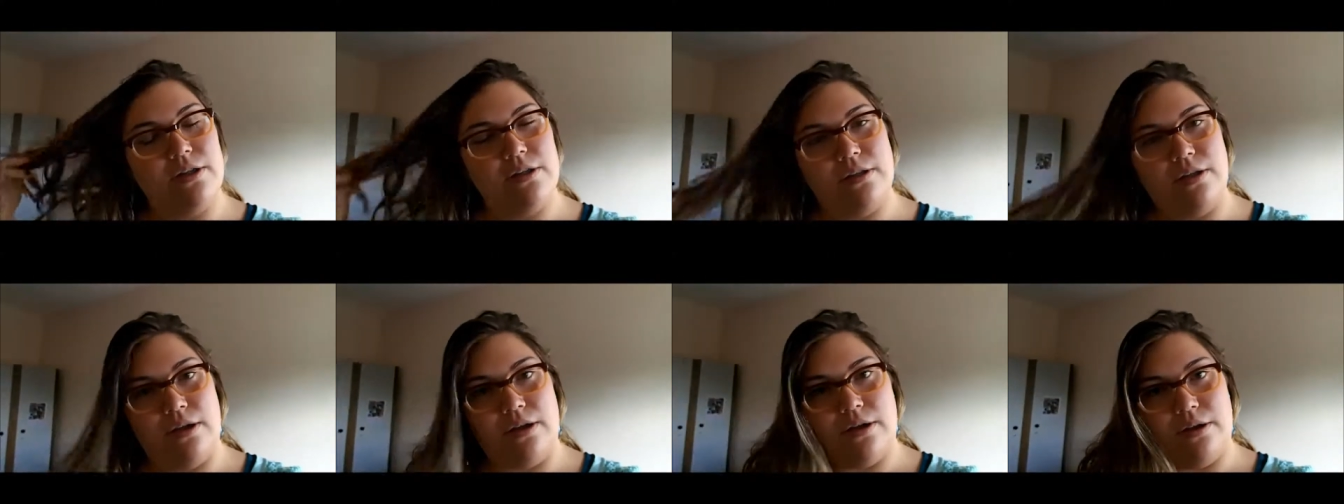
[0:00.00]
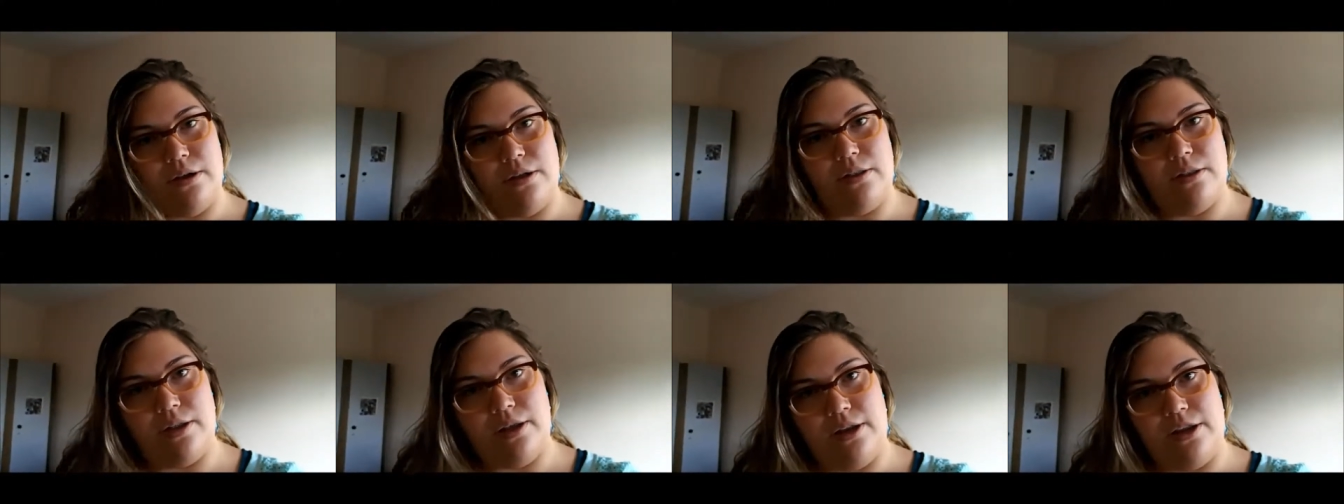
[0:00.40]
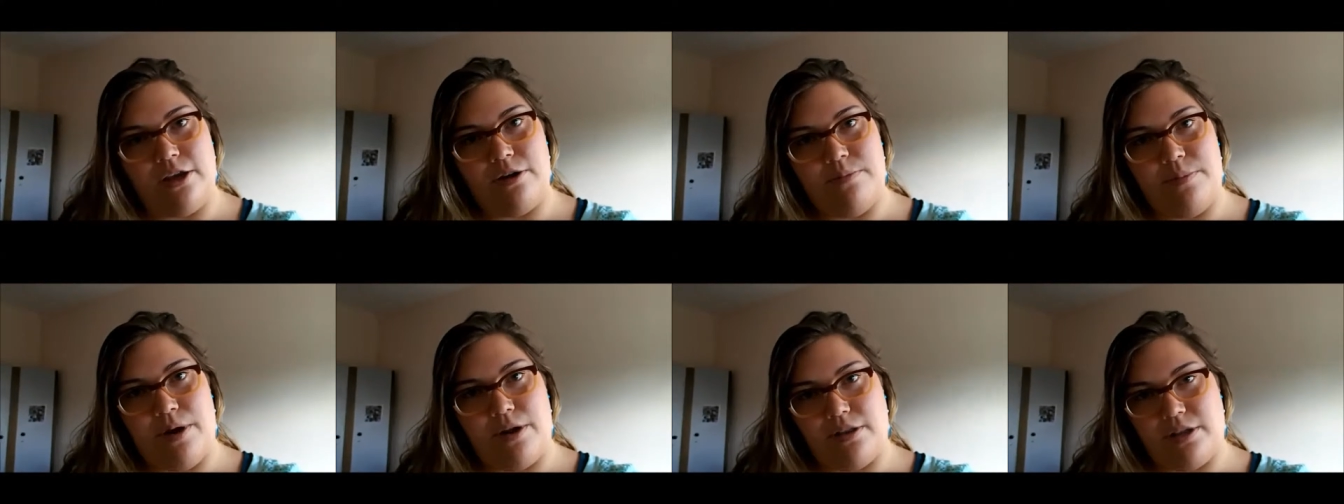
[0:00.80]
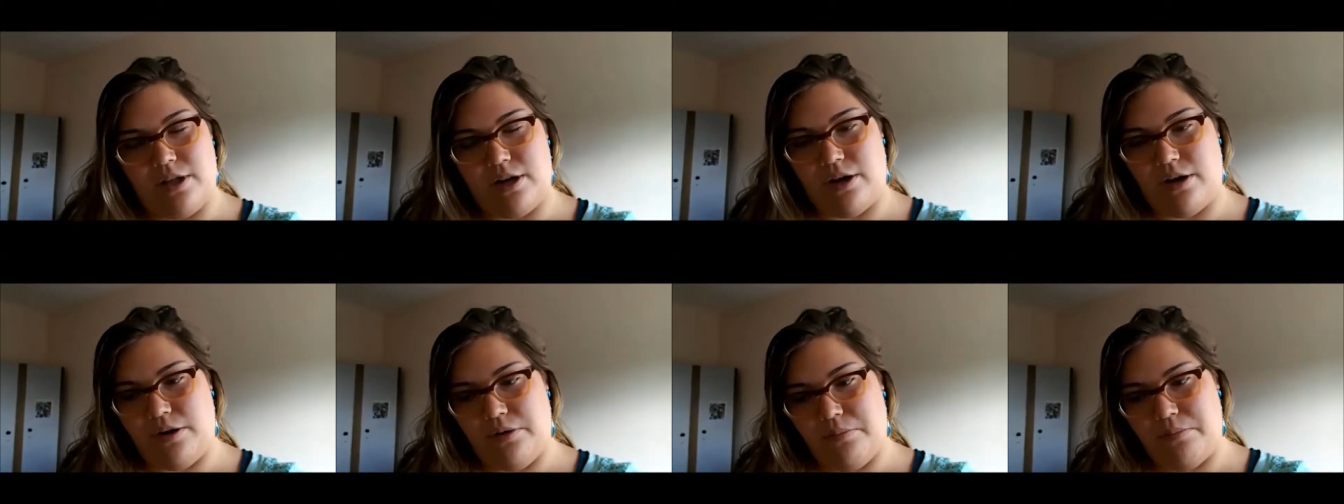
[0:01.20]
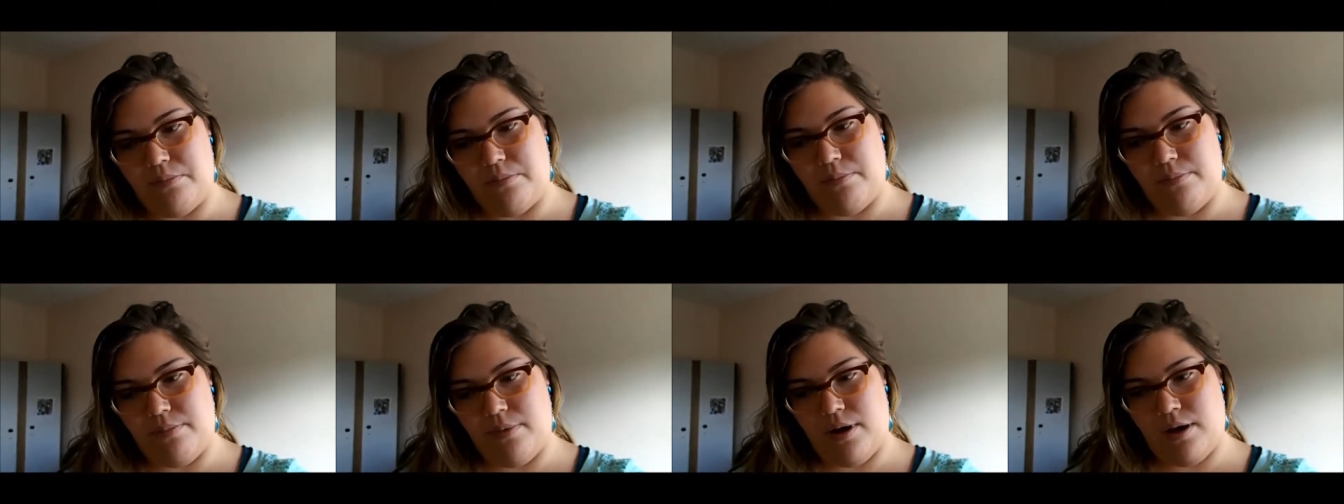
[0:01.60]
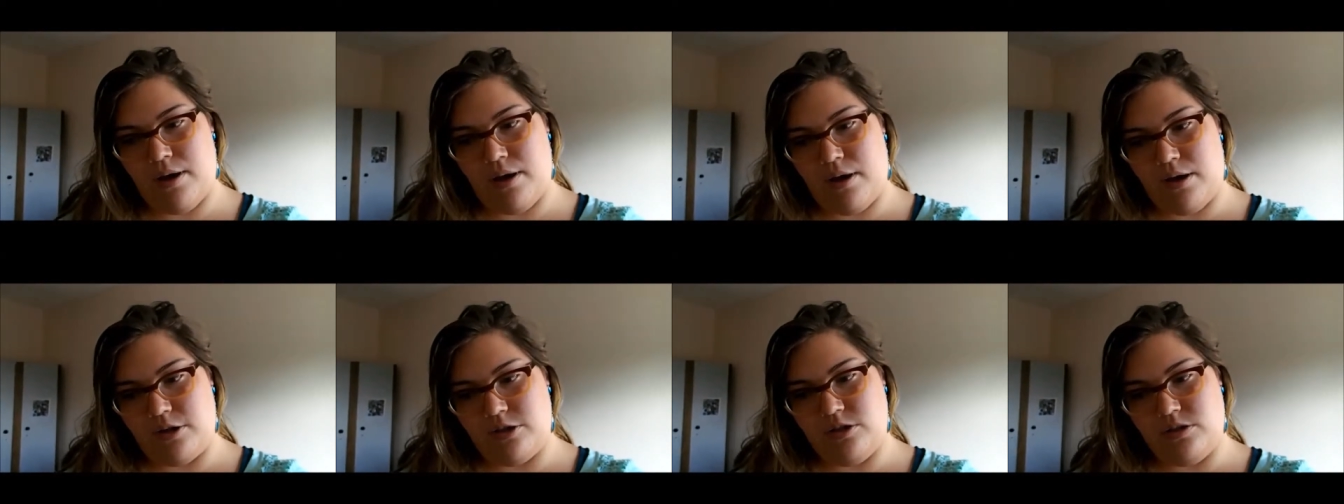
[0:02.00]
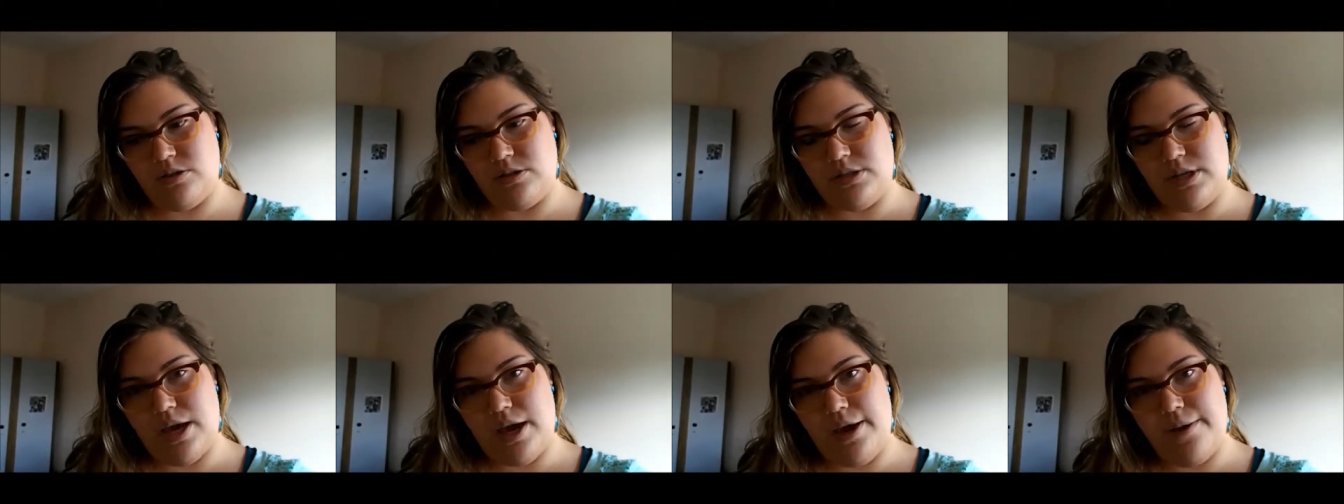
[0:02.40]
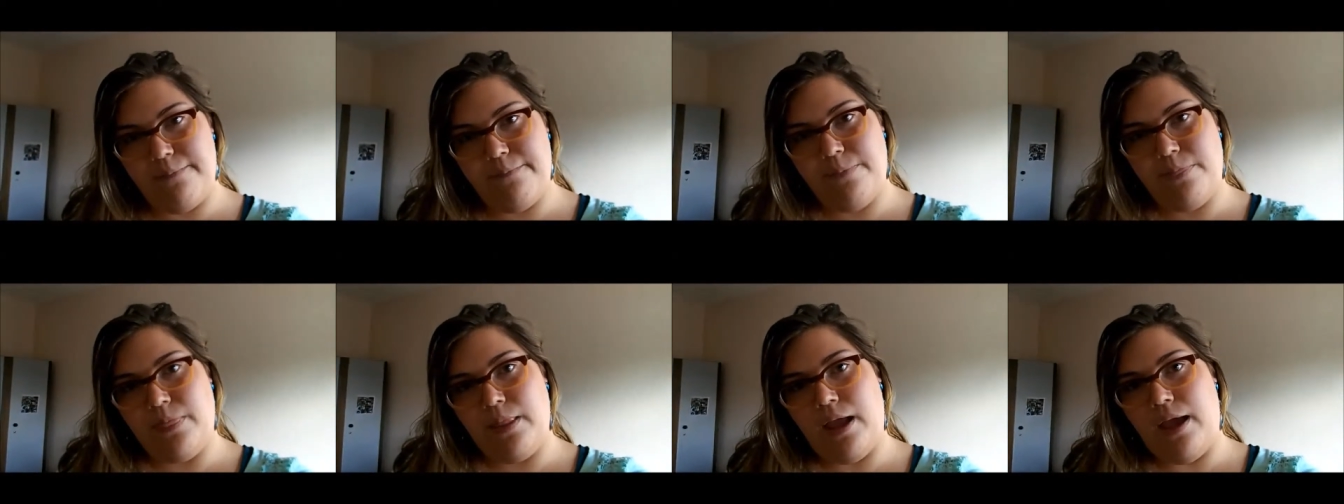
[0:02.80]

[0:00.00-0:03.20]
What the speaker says: the lady about that on Tuesday,